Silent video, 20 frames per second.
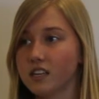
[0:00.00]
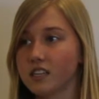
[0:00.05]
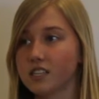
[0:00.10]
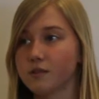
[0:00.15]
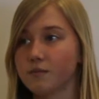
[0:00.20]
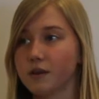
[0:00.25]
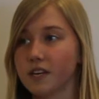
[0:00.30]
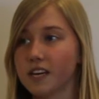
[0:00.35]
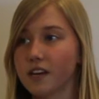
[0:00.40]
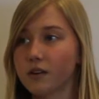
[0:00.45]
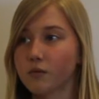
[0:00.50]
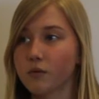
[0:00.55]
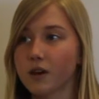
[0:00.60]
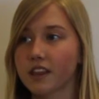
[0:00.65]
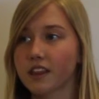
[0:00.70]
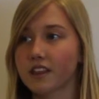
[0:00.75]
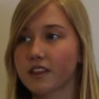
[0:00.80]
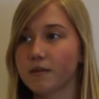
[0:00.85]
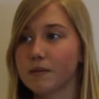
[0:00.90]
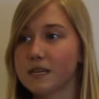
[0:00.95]
To begin
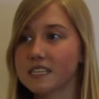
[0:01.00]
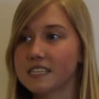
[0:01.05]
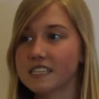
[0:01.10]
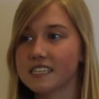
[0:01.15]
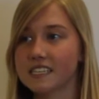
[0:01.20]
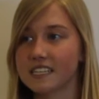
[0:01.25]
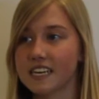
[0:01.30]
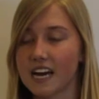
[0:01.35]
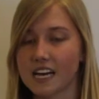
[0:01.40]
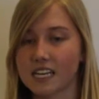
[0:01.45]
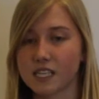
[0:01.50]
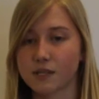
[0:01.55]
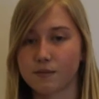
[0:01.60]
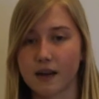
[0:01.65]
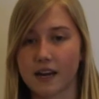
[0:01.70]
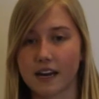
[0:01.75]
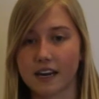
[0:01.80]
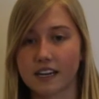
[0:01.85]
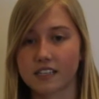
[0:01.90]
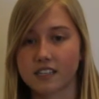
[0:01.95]
with the business
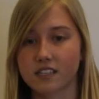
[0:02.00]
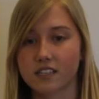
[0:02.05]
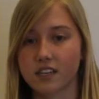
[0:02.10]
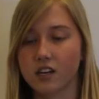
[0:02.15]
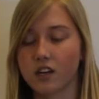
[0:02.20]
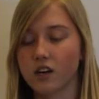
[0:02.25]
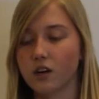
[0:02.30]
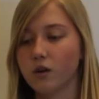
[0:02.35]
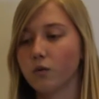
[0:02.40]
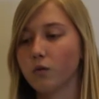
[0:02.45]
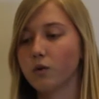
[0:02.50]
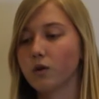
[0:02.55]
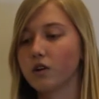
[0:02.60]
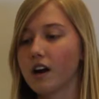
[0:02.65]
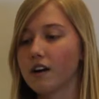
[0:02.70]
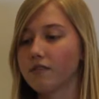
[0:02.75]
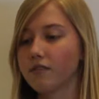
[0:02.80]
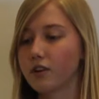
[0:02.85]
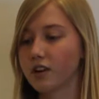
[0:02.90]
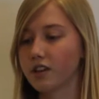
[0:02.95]
aspect, we'll
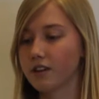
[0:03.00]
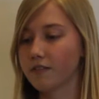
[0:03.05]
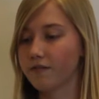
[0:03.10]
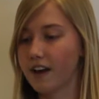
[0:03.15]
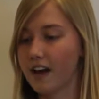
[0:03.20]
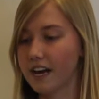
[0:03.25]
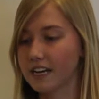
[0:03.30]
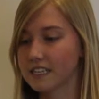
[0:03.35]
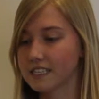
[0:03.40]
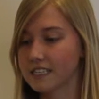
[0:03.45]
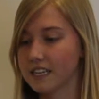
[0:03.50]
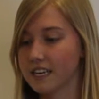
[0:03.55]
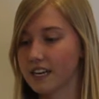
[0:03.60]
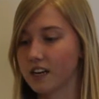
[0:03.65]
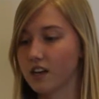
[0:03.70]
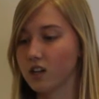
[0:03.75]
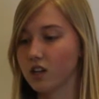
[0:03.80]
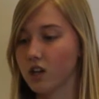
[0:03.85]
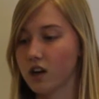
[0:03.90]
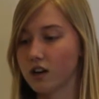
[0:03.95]
cover the fact
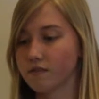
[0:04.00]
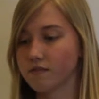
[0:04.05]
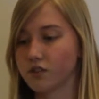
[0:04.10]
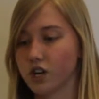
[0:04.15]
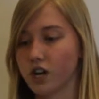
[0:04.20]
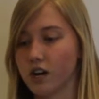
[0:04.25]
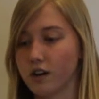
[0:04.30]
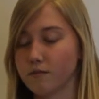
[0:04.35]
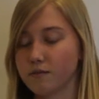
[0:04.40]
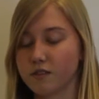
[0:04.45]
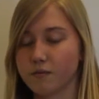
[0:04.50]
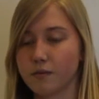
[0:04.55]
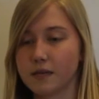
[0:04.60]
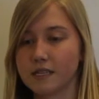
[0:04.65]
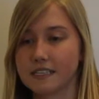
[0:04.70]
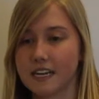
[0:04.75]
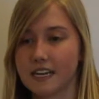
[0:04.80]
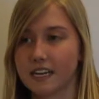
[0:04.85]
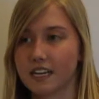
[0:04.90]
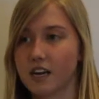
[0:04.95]
that a lot of jobs have been
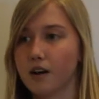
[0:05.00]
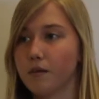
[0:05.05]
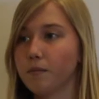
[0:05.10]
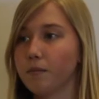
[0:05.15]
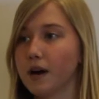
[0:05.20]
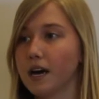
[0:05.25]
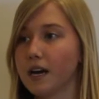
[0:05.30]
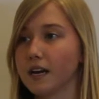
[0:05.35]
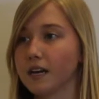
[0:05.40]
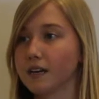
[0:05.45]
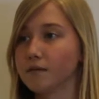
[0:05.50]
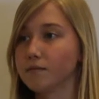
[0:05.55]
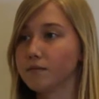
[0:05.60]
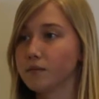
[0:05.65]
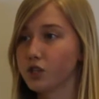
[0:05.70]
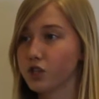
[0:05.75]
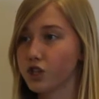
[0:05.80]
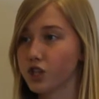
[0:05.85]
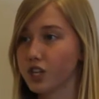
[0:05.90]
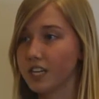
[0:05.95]
taken up by
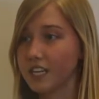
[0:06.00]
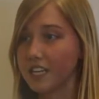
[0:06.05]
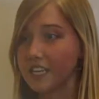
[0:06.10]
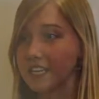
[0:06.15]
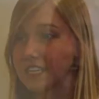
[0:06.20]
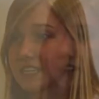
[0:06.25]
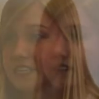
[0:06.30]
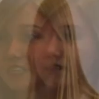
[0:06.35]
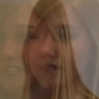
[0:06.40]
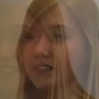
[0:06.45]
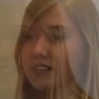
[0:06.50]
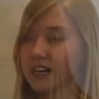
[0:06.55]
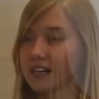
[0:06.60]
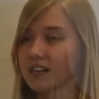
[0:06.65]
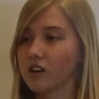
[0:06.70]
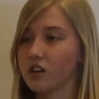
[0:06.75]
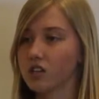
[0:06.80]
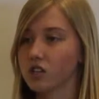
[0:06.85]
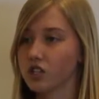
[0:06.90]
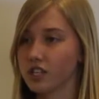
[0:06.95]
machines. Uh,
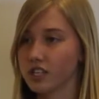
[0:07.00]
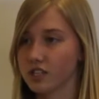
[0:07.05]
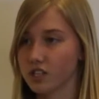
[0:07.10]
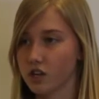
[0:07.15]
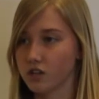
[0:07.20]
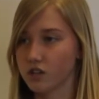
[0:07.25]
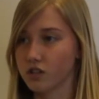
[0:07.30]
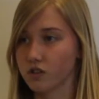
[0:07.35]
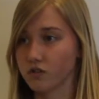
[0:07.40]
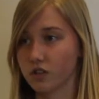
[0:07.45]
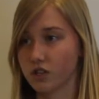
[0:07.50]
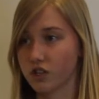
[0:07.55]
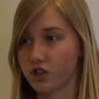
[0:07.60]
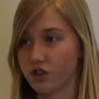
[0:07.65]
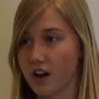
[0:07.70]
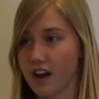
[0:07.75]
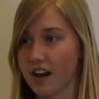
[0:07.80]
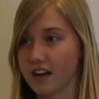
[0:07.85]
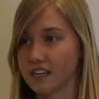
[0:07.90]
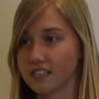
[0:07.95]
technology is also
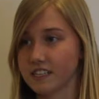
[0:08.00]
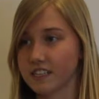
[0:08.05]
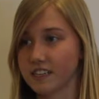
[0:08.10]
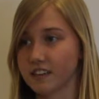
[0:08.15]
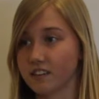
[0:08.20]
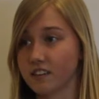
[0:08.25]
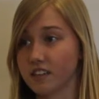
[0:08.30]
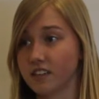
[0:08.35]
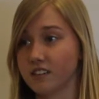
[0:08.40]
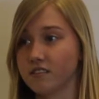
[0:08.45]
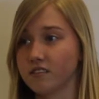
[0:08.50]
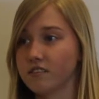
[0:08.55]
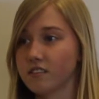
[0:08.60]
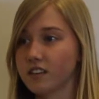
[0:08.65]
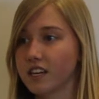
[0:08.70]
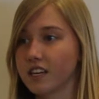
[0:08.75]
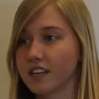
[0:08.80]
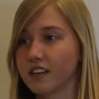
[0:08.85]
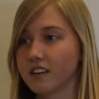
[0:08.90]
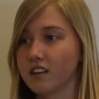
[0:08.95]
distracting and
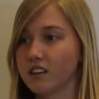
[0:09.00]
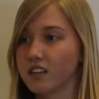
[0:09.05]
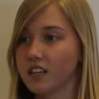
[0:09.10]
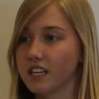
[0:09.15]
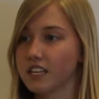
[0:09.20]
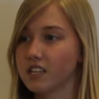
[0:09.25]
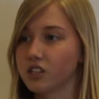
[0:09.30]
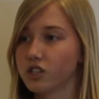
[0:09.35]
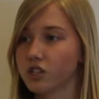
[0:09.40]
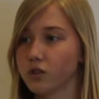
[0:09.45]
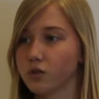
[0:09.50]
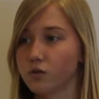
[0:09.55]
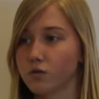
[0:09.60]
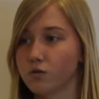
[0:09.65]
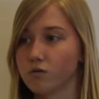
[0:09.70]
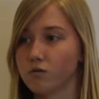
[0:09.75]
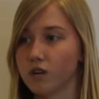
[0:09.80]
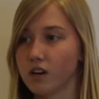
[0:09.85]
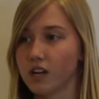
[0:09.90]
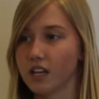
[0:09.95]
can lead to
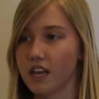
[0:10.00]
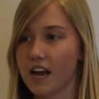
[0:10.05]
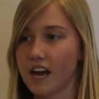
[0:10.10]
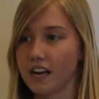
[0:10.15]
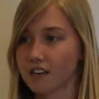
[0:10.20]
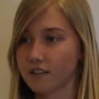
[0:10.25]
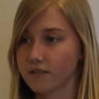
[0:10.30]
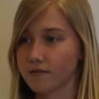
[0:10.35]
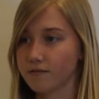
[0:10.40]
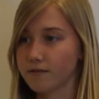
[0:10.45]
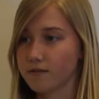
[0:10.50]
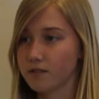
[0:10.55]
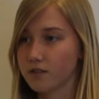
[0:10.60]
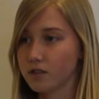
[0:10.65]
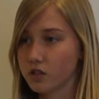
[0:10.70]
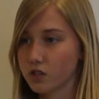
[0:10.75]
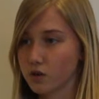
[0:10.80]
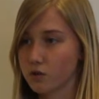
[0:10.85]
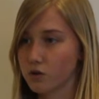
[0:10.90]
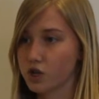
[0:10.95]
a lack of
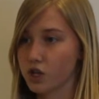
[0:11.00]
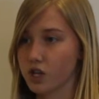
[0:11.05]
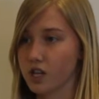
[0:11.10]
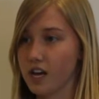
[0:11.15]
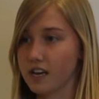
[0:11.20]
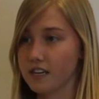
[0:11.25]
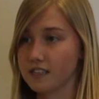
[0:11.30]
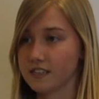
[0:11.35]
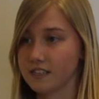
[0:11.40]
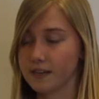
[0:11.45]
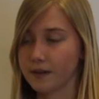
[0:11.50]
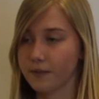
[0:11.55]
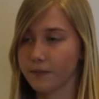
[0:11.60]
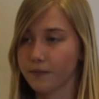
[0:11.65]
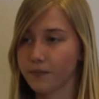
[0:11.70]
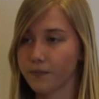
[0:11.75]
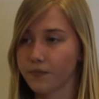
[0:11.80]
socializing.